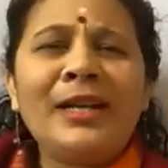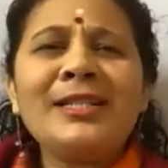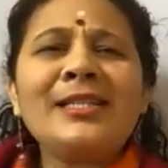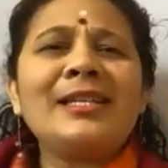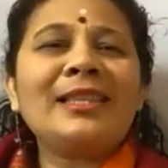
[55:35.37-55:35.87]

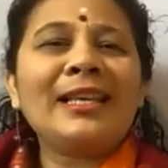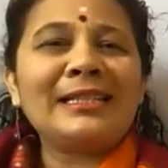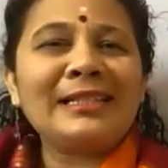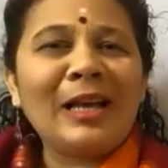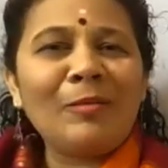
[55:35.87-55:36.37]
let's take the
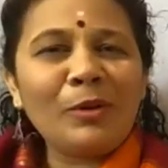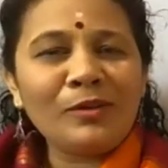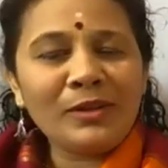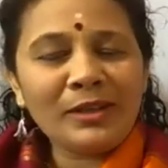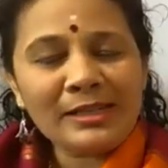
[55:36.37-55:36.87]
example
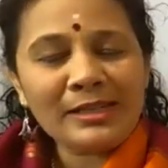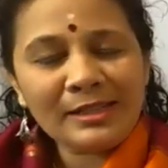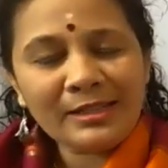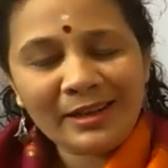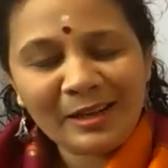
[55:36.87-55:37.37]
of the
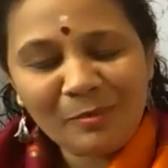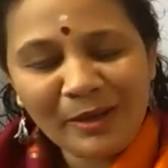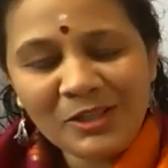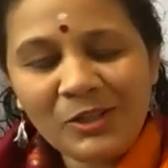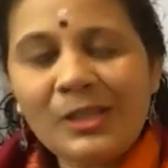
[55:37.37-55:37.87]
recent cricket
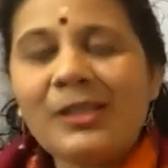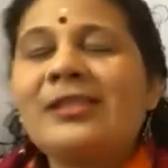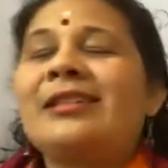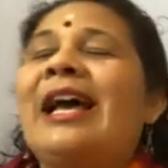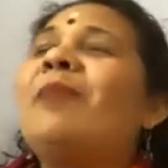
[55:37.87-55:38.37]
match series
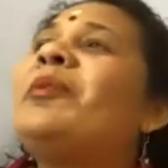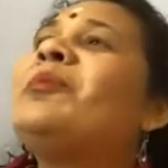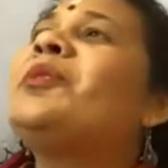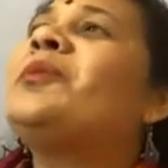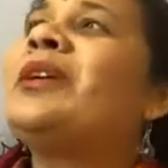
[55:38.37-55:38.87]
that
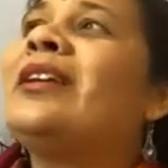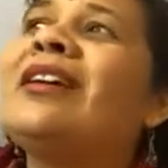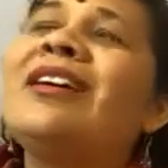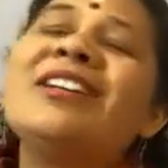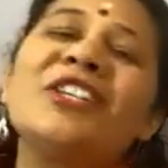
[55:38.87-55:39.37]
happened between
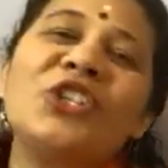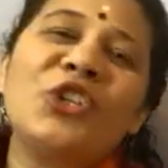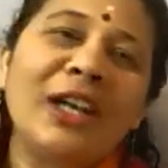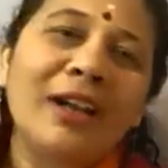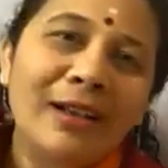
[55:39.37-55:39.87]

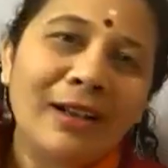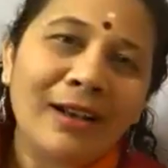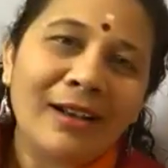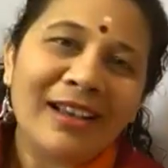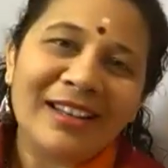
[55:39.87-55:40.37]
Sri
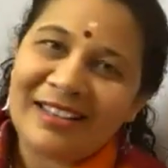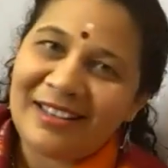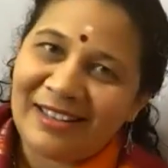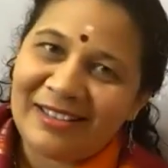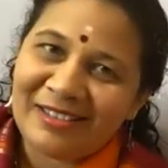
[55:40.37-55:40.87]
Lanka and
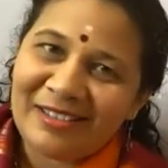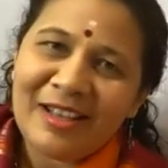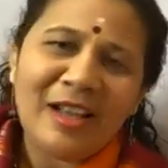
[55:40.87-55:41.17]
England.